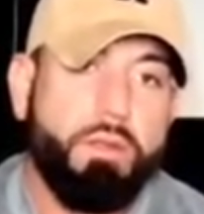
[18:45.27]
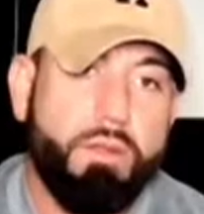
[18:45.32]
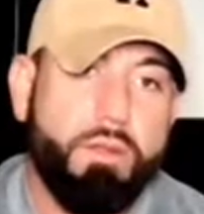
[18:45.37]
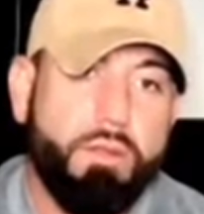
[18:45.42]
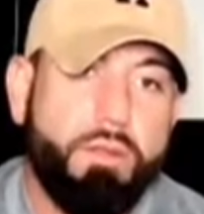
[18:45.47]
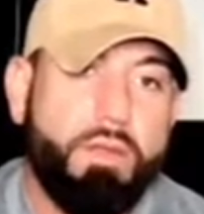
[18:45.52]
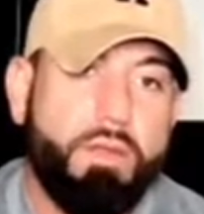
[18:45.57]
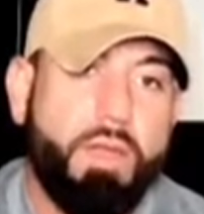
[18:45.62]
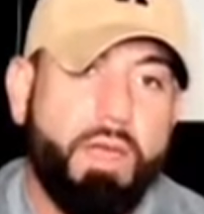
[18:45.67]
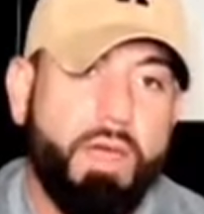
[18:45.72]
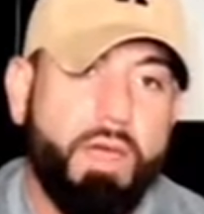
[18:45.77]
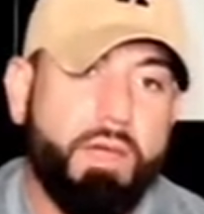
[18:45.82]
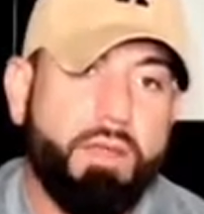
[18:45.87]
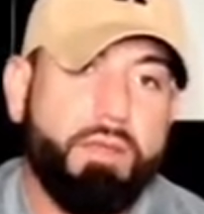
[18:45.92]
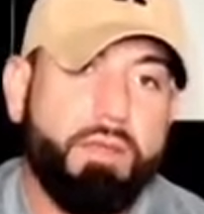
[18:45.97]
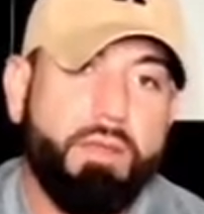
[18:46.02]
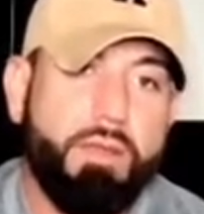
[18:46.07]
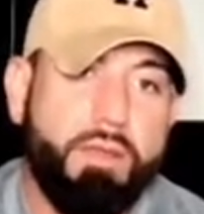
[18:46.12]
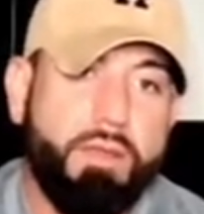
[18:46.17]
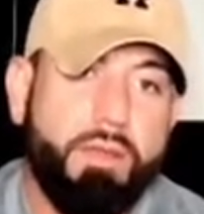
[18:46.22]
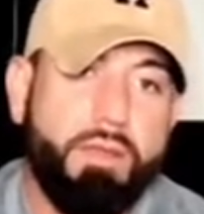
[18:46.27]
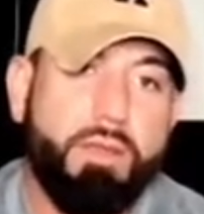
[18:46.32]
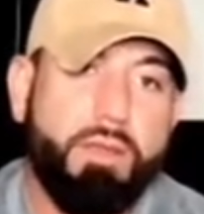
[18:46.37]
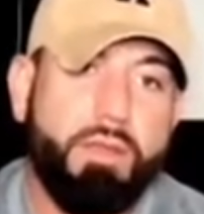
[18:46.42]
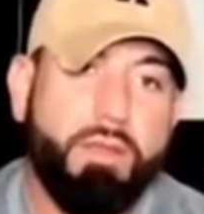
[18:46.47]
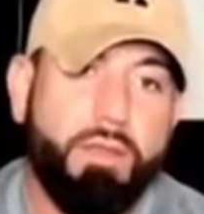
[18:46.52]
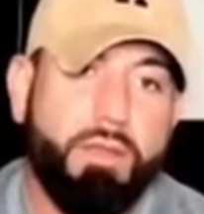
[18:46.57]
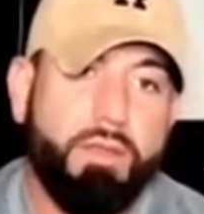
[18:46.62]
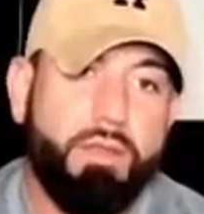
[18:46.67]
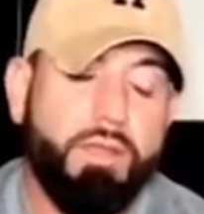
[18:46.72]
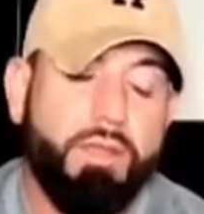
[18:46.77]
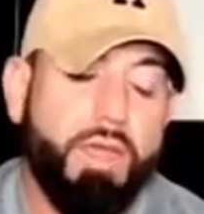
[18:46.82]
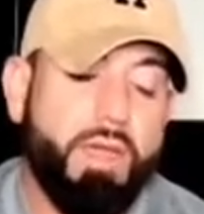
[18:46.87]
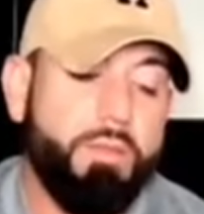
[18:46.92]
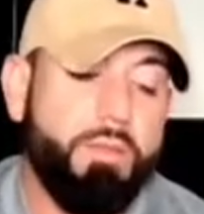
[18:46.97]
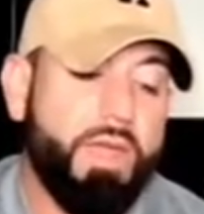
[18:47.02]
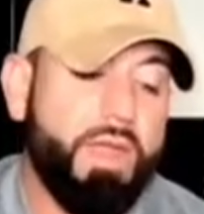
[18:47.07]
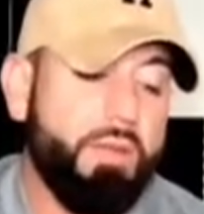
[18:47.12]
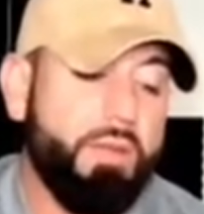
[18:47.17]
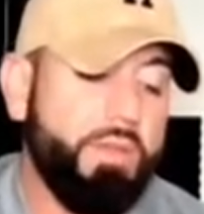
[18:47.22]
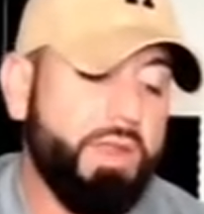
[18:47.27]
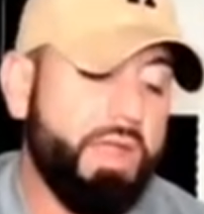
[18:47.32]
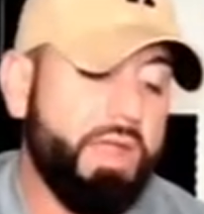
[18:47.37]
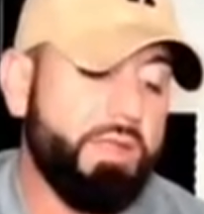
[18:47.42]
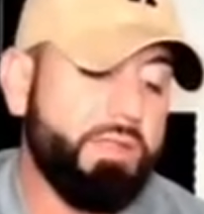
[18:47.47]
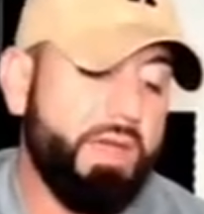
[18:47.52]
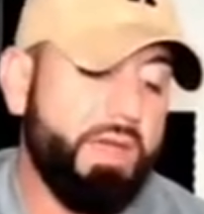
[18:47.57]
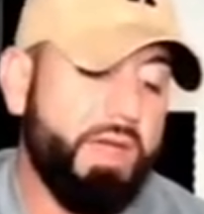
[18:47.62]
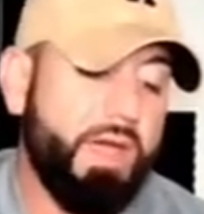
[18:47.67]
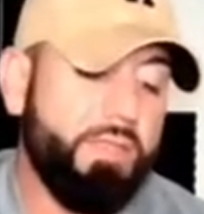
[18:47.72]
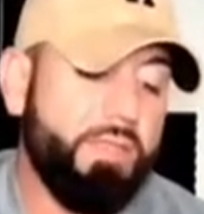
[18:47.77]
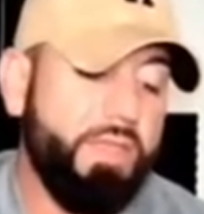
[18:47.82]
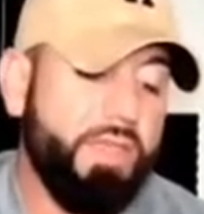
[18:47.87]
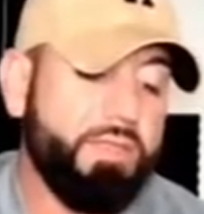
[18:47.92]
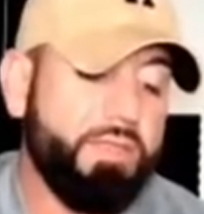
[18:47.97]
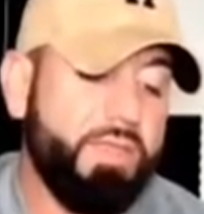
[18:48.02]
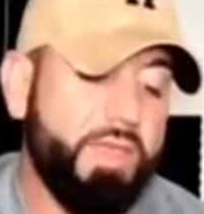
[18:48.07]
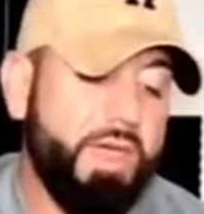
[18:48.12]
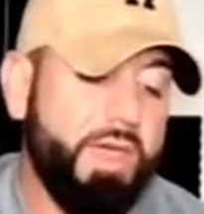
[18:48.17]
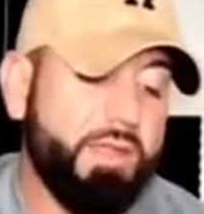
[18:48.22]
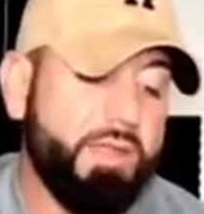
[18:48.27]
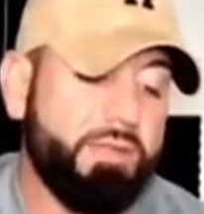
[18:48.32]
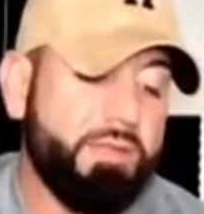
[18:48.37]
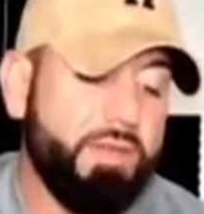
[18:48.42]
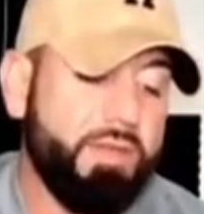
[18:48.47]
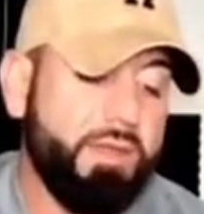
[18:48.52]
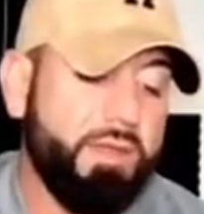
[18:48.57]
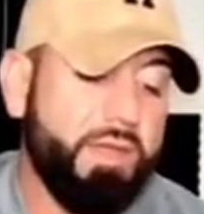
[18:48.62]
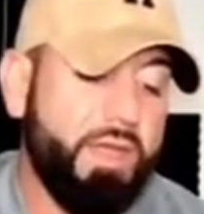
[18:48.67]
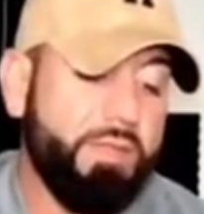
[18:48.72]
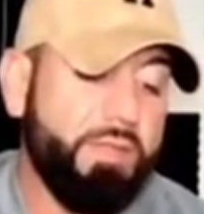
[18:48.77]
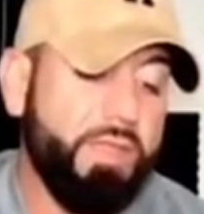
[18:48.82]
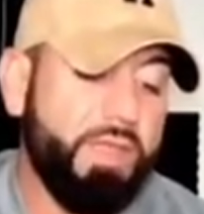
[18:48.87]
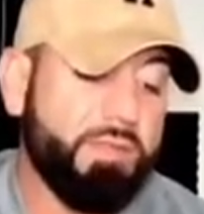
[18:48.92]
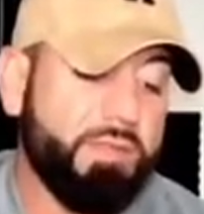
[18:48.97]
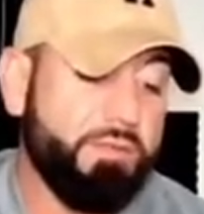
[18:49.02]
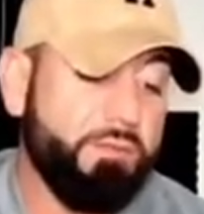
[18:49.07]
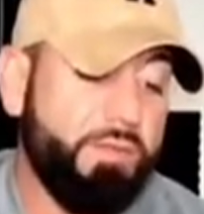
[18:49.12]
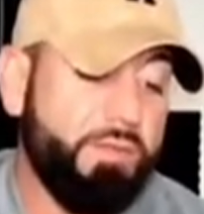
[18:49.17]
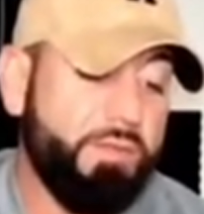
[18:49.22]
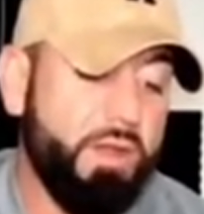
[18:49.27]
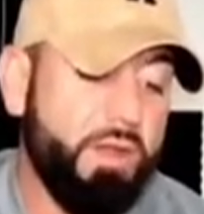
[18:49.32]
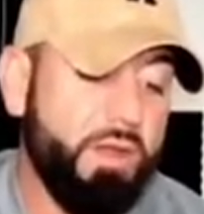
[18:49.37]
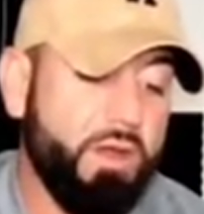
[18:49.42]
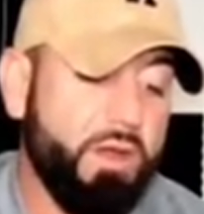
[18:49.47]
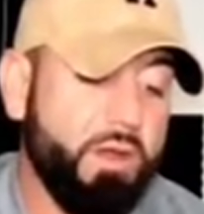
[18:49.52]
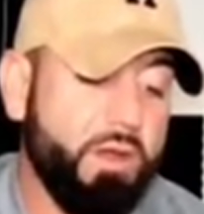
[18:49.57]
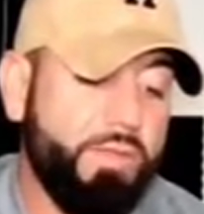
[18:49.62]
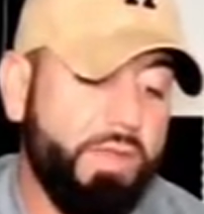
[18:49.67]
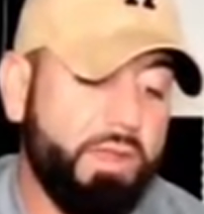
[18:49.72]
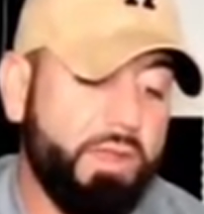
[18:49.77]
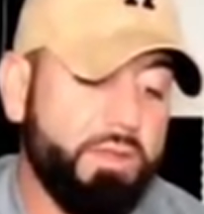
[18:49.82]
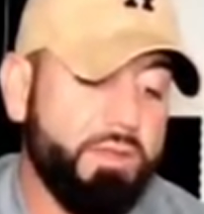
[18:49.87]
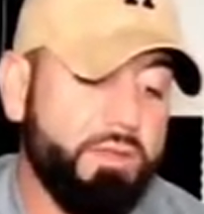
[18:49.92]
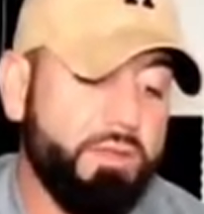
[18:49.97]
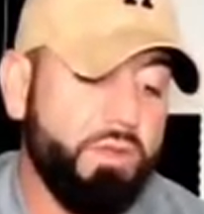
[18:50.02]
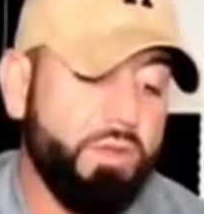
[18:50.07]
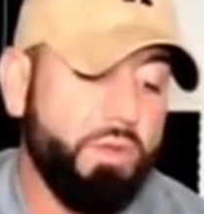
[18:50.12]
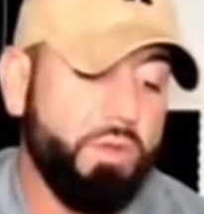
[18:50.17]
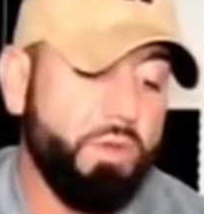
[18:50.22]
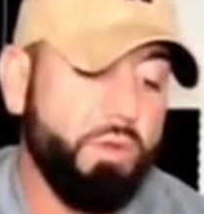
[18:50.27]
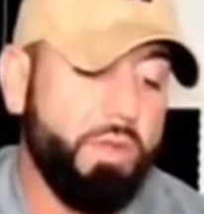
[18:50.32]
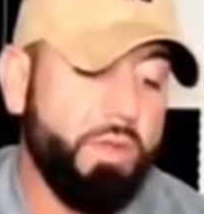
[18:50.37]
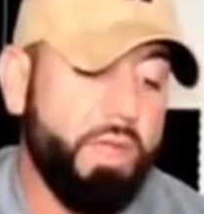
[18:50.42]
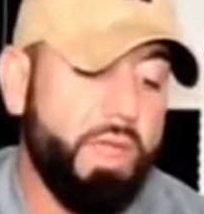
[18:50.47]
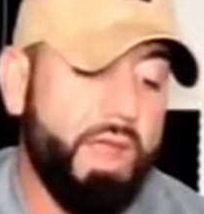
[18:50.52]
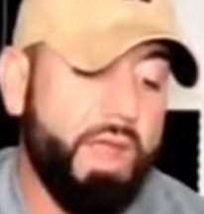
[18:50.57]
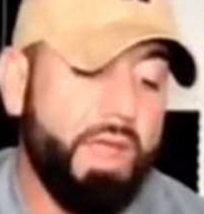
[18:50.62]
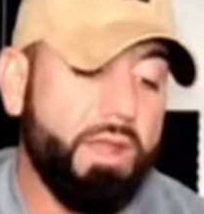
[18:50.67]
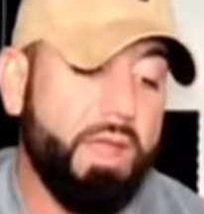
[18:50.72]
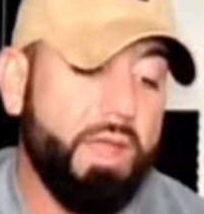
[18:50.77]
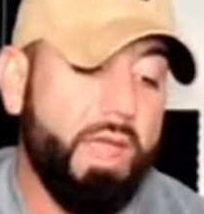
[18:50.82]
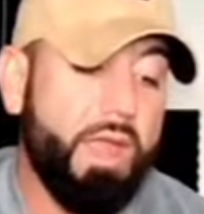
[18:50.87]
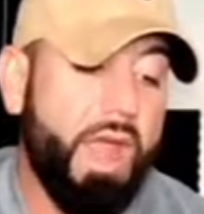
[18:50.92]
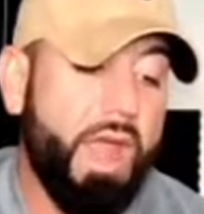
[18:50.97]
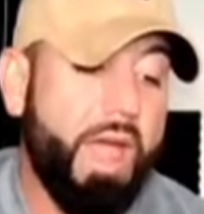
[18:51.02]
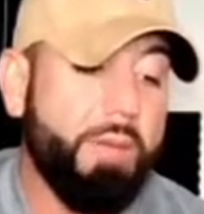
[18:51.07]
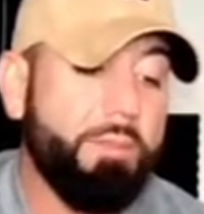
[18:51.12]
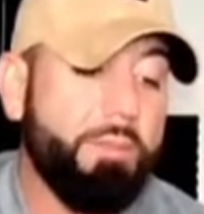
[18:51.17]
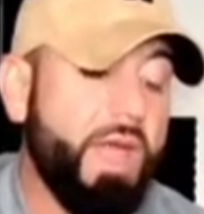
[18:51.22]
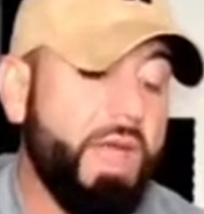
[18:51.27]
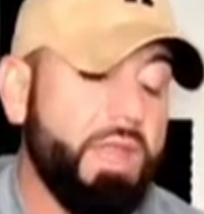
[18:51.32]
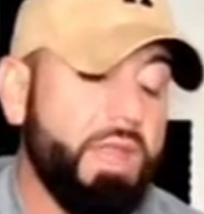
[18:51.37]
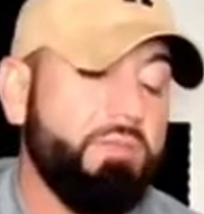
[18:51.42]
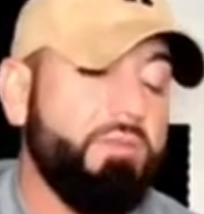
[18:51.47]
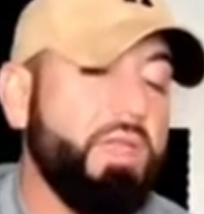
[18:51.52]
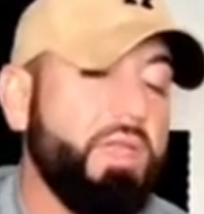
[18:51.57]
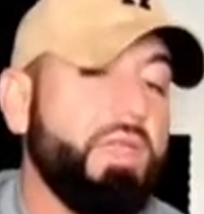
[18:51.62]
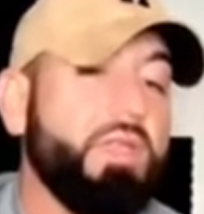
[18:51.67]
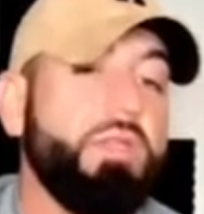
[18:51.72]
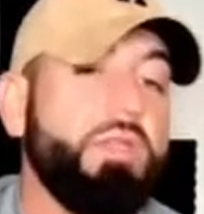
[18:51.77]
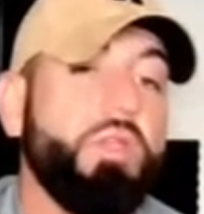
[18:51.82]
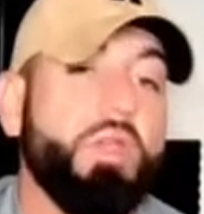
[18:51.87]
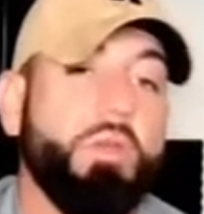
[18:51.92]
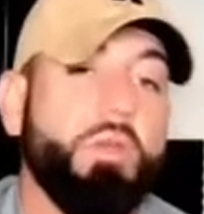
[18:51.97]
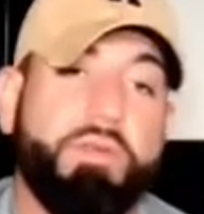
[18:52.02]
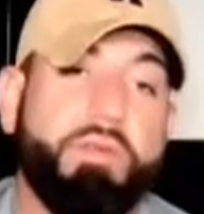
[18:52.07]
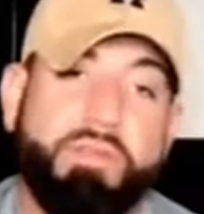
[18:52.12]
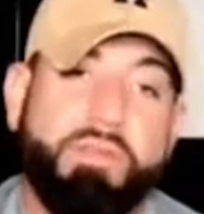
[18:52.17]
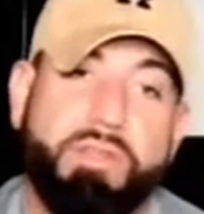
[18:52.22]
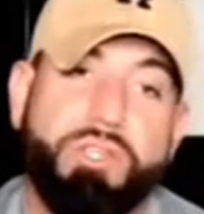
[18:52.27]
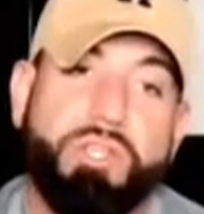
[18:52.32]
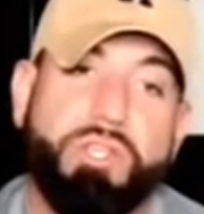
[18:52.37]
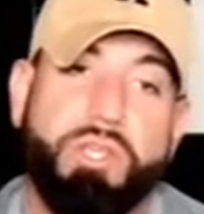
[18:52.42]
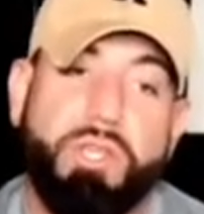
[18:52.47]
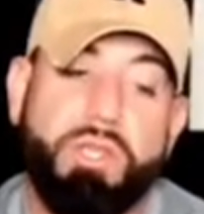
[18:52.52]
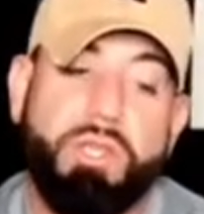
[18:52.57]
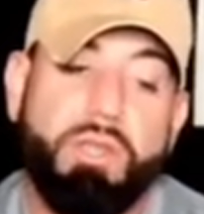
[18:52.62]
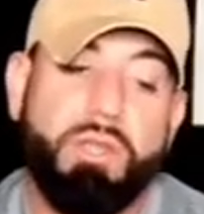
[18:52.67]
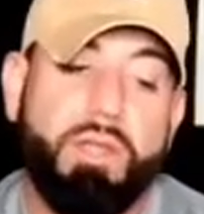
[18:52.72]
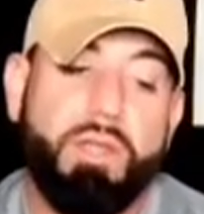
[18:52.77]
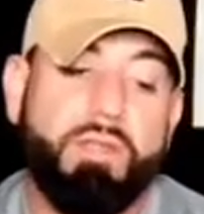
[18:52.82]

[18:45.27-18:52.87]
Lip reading: Yeah. Yeah, man. I mean, I think that, I think it's a very hard thing to do. And I'm not even in your position.